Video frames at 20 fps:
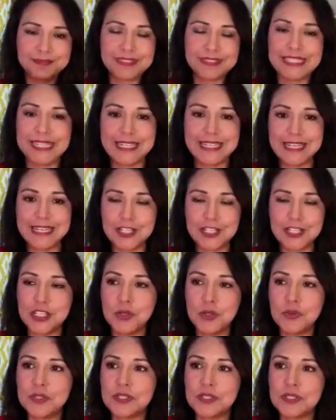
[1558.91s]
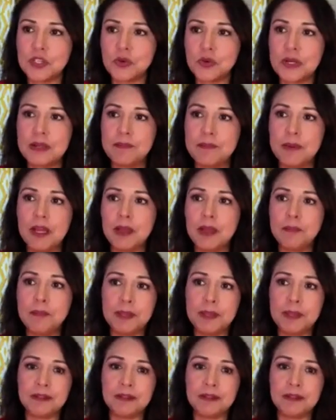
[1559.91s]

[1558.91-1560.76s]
letting excuses creep up,